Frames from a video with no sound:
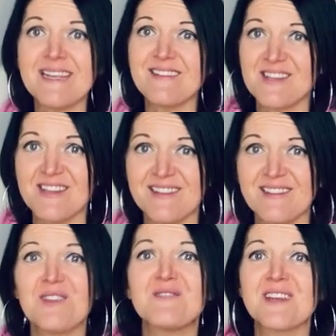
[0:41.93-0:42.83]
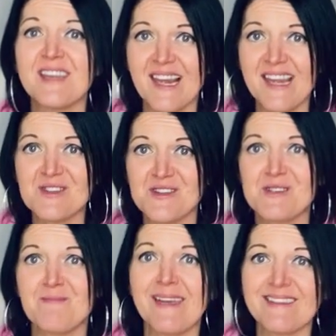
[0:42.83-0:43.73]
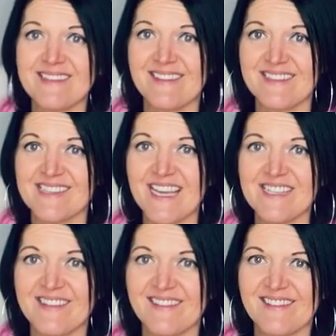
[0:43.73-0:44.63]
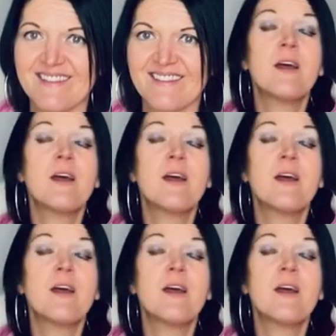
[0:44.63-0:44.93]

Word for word: students who've done literature-based dissertations.